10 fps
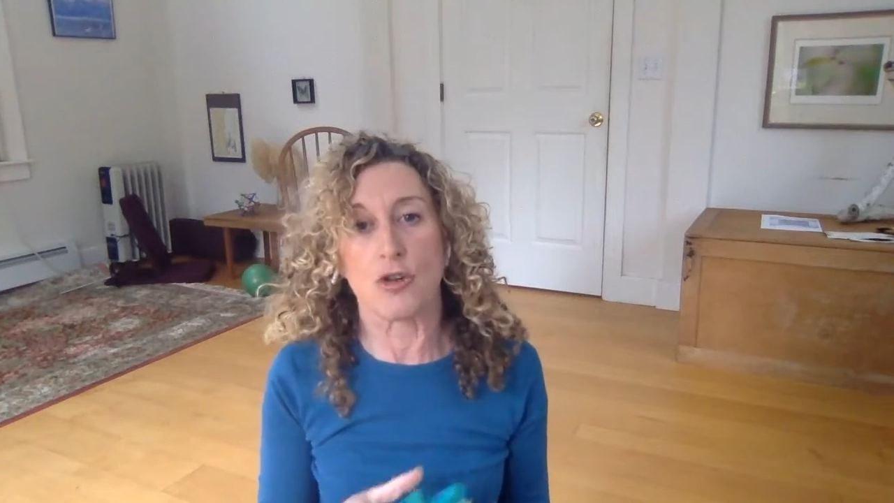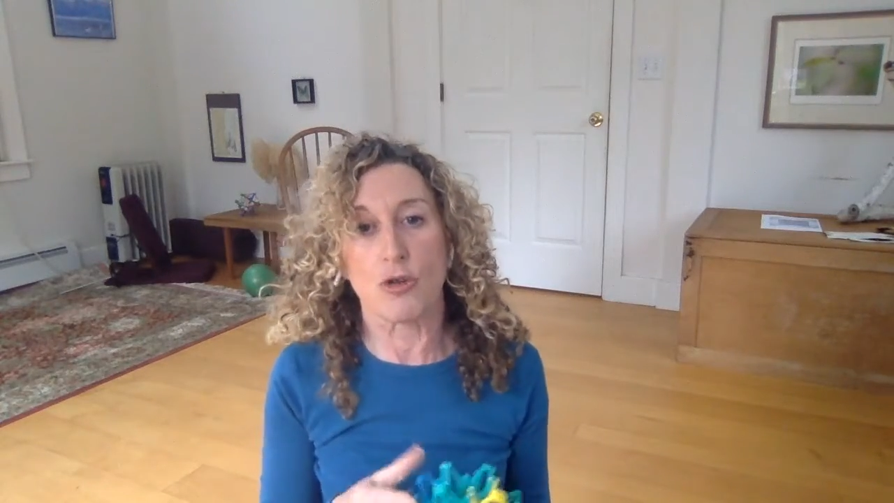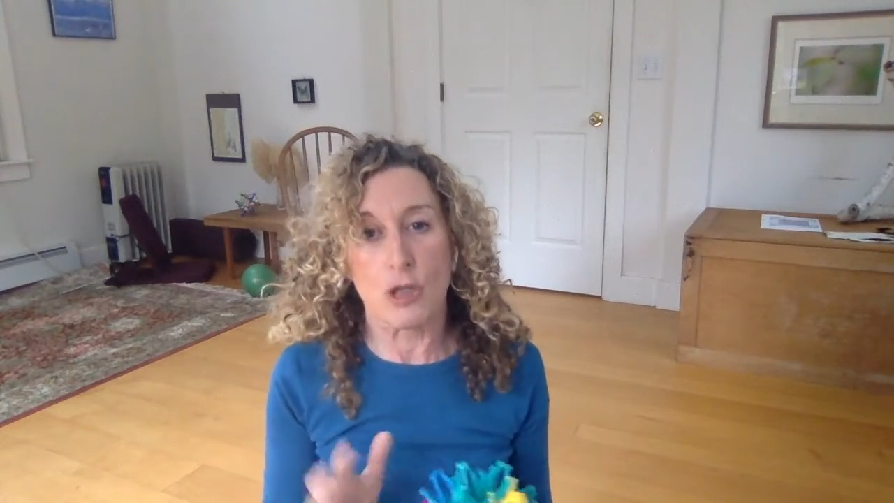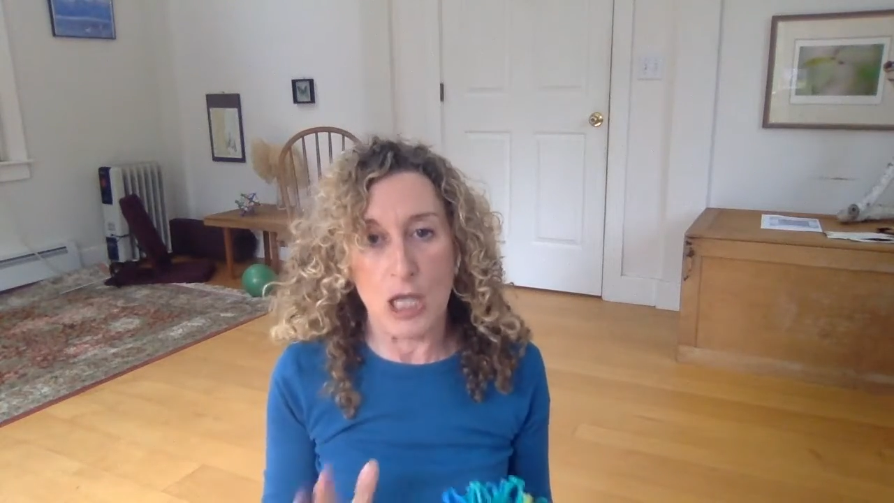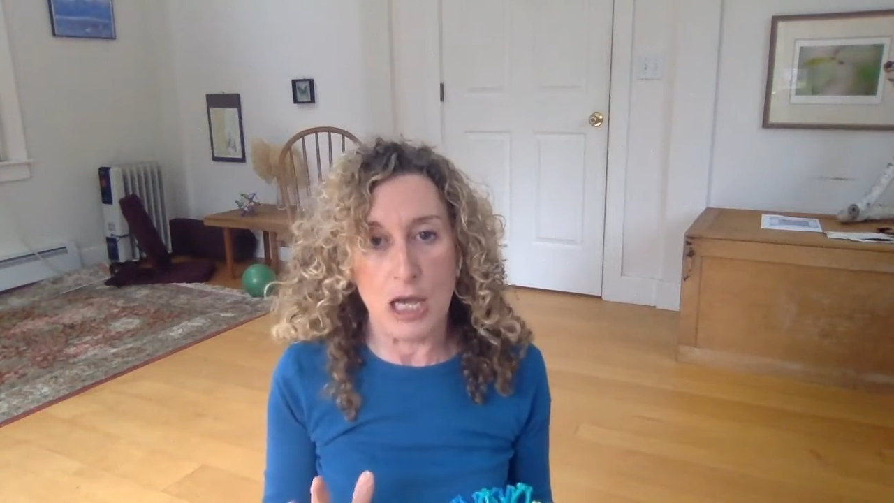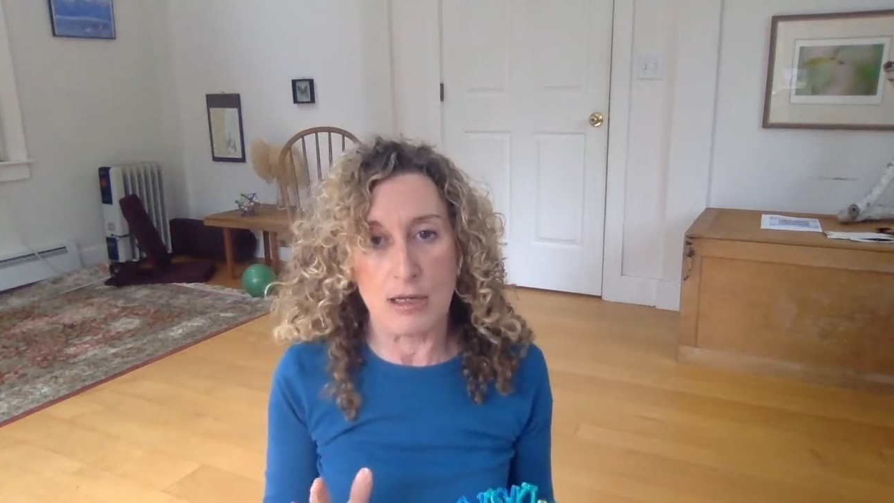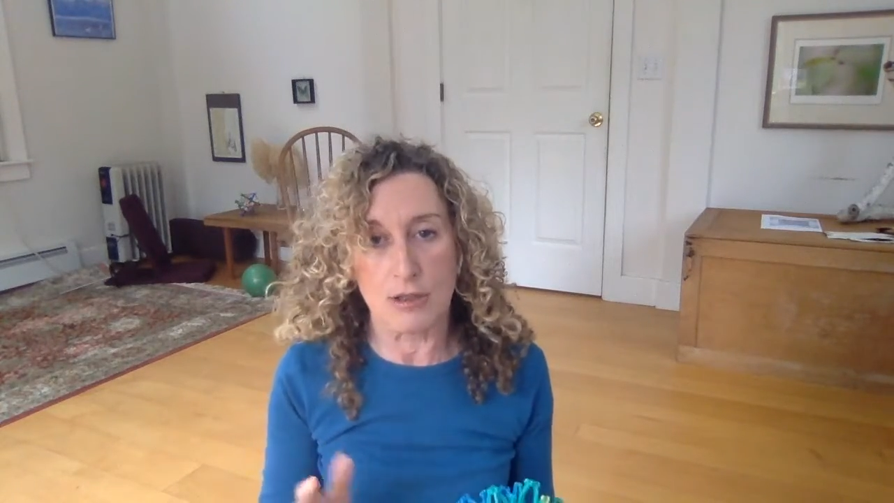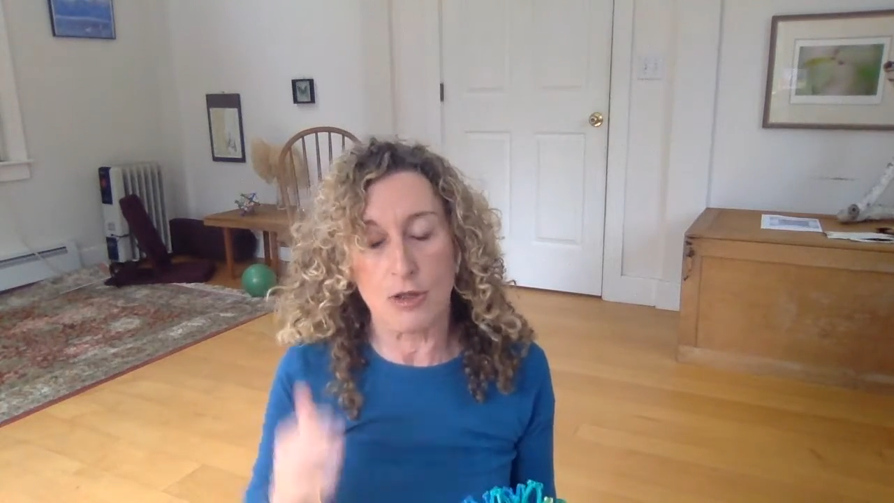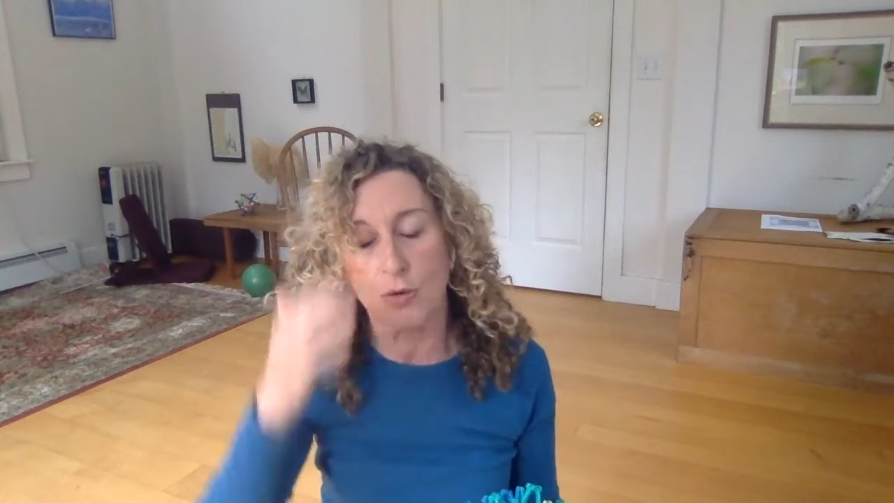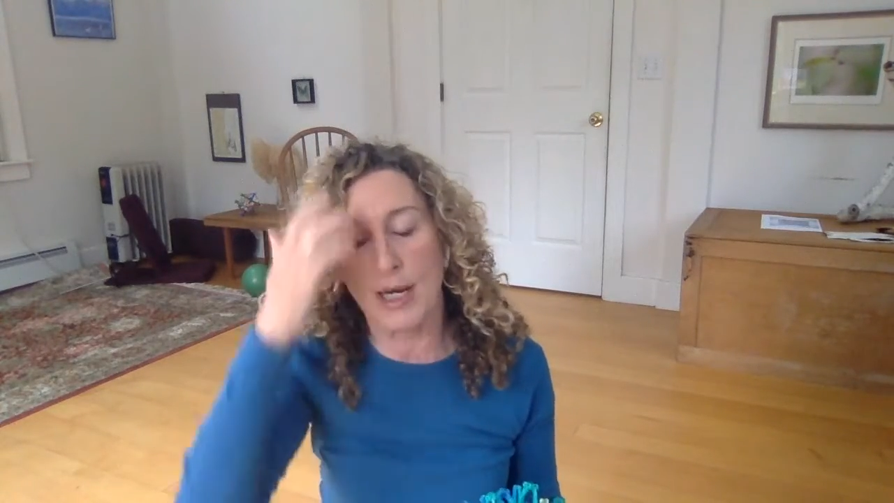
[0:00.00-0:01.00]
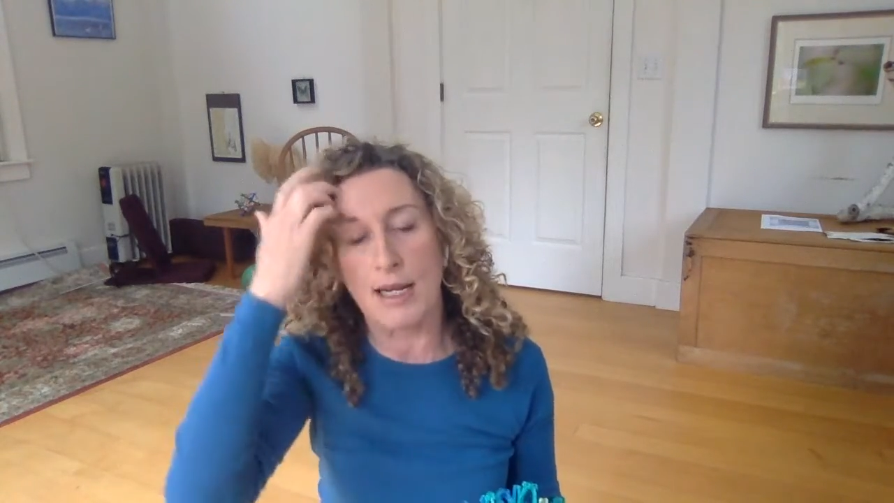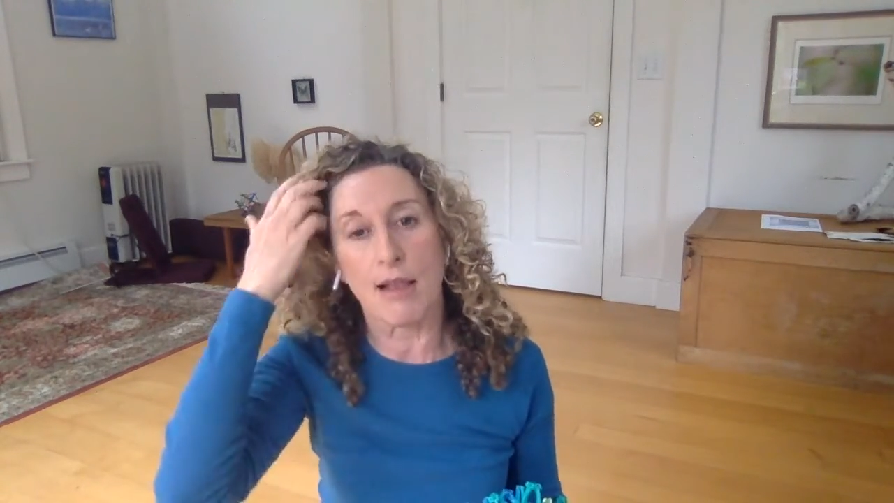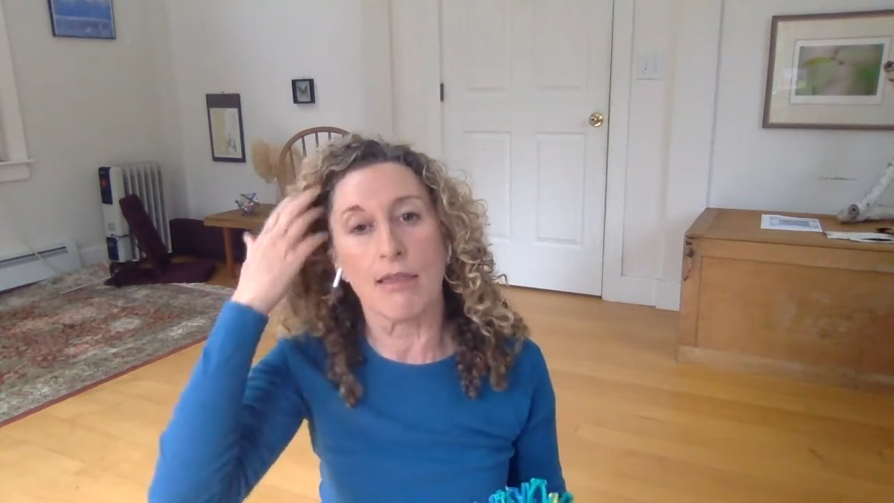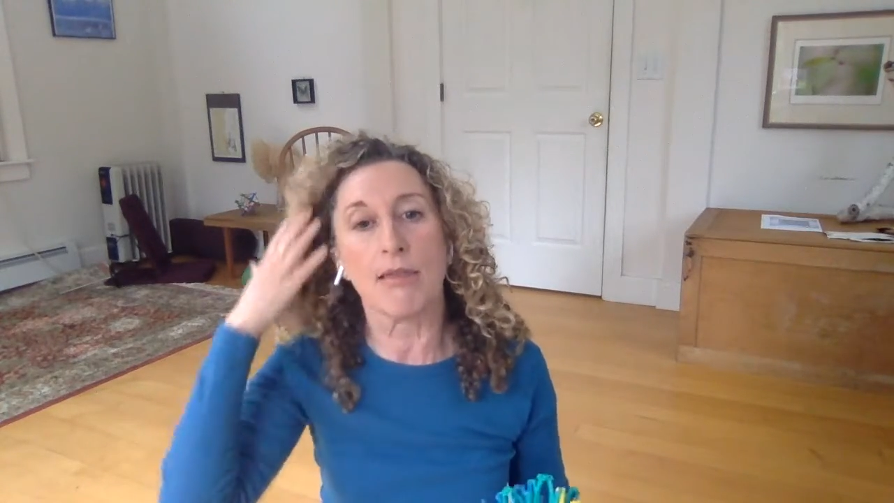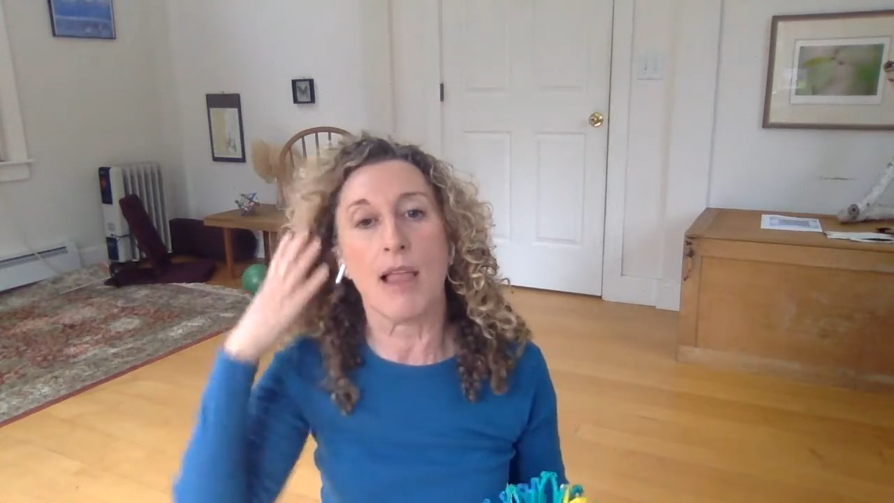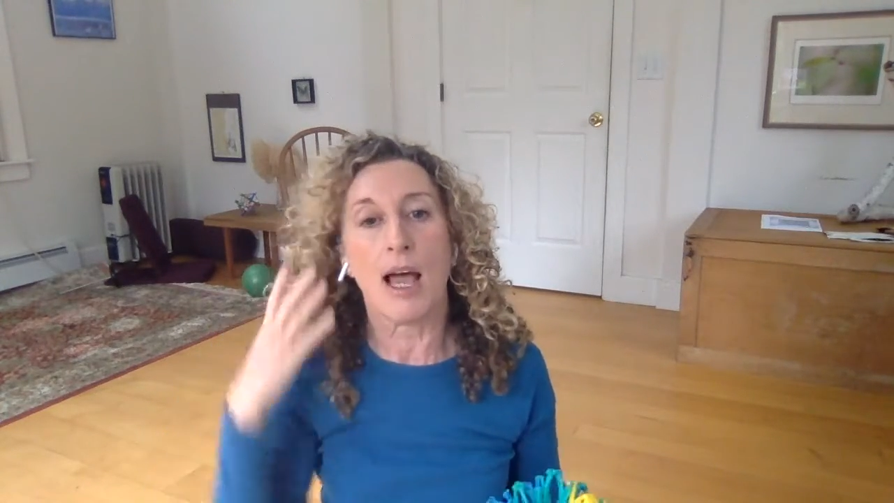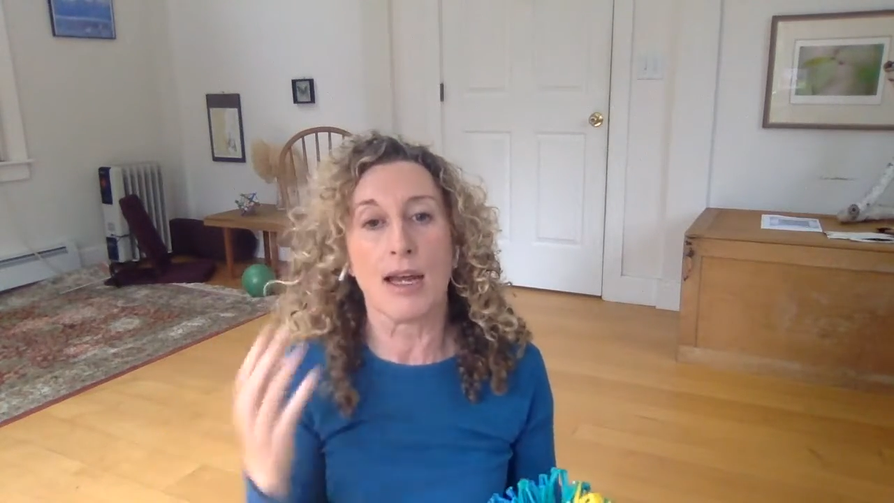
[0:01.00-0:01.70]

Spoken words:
your lungs create a lot